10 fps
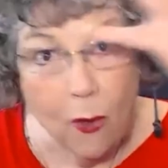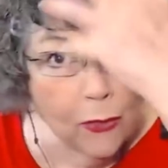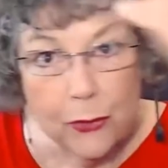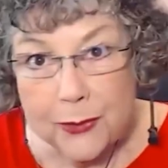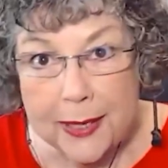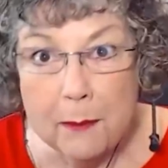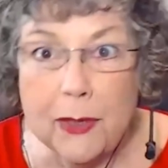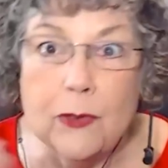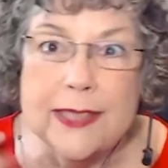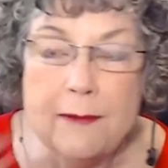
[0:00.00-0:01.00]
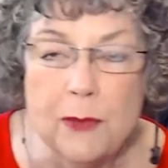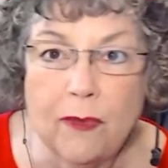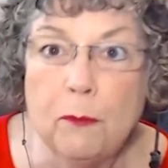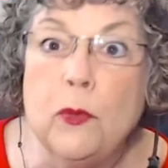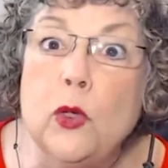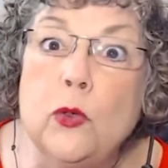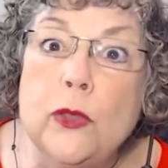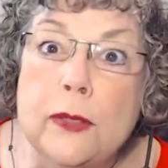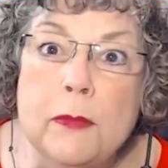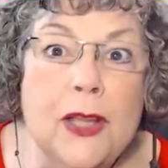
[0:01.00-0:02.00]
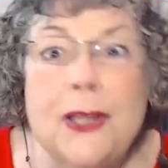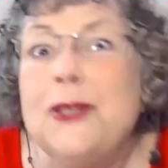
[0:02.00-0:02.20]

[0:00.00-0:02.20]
all those chemicals have subdued them,